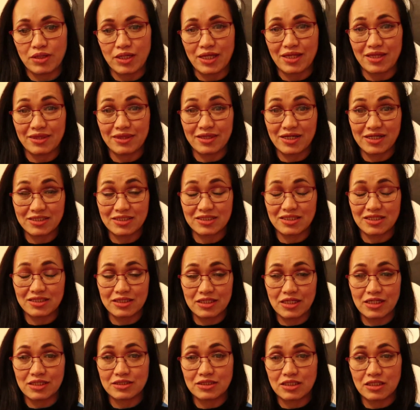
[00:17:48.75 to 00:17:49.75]
and that's the
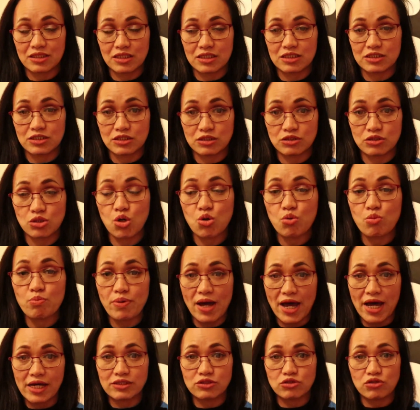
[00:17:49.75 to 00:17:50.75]
things that is so
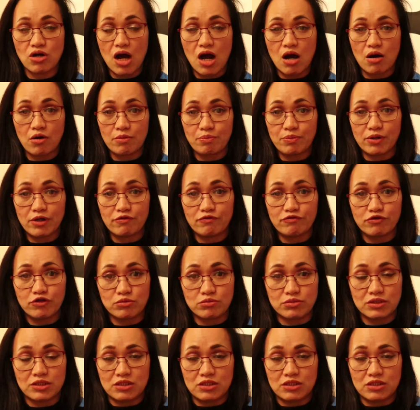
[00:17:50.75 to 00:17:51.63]
bad to our perfume.